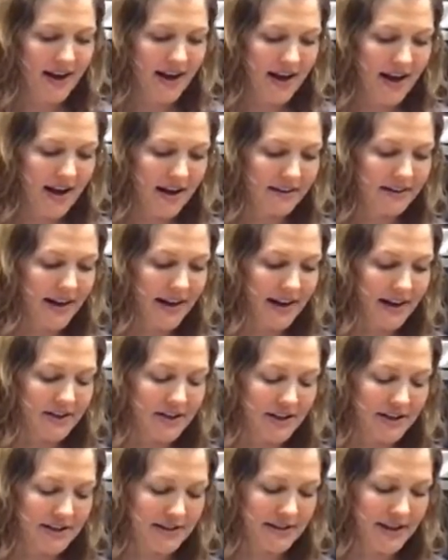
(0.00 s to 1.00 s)
Like I
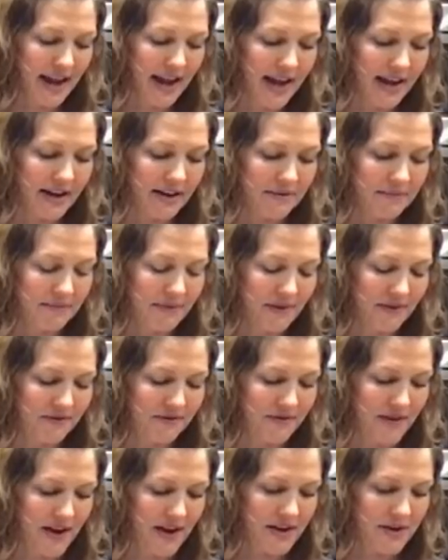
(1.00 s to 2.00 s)
just said, if
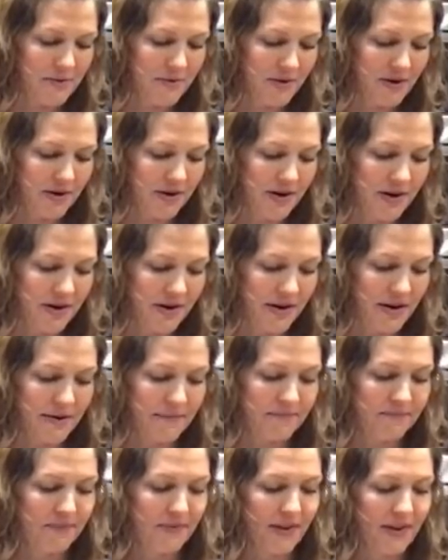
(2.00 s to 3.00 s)
you weren't on,
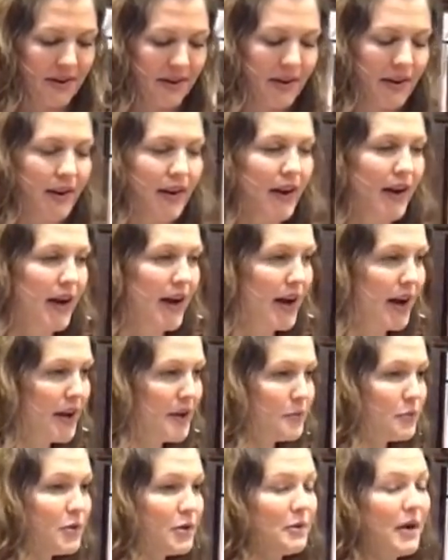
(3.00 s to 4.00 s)
I
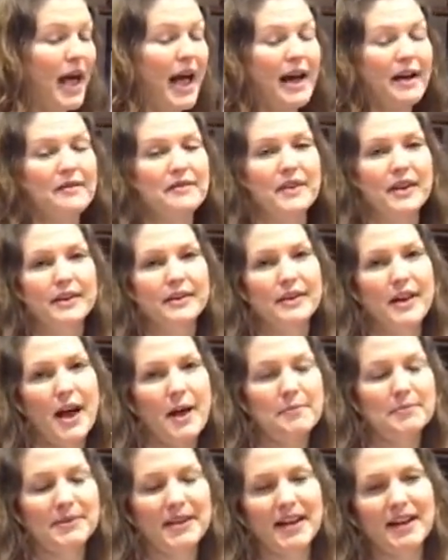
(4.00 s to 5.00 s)
will have an
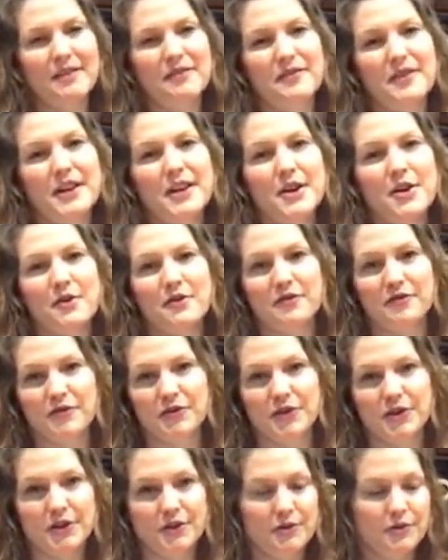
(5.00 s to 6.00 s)
updated video for
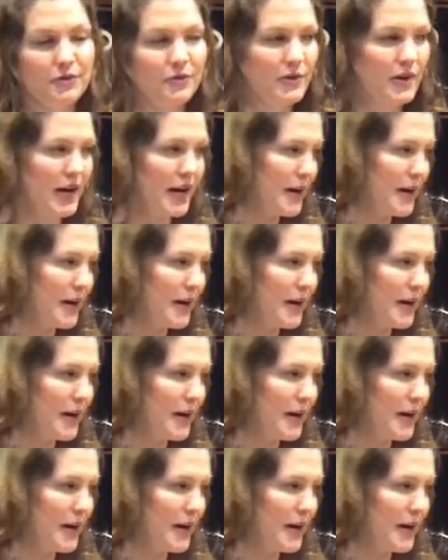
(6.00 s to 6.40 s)
you